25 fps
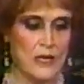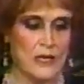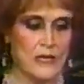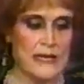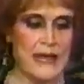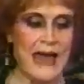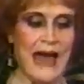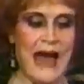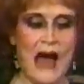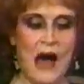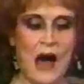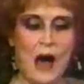
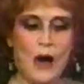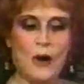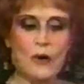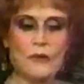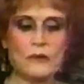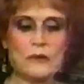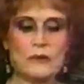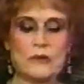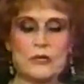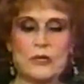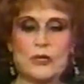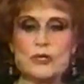
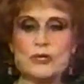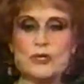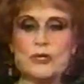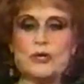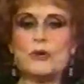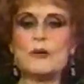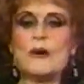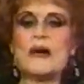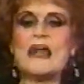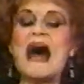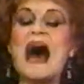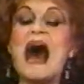Now,
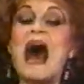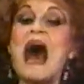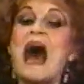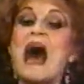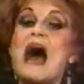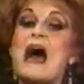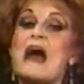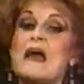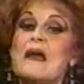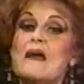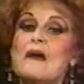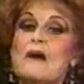you and
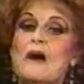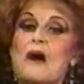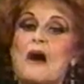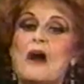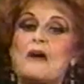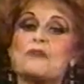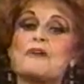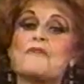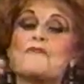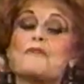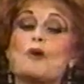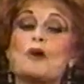I
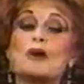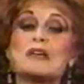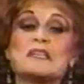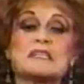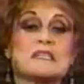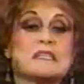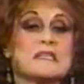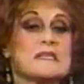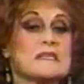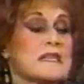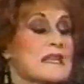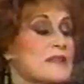are the
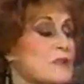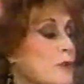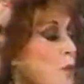voices that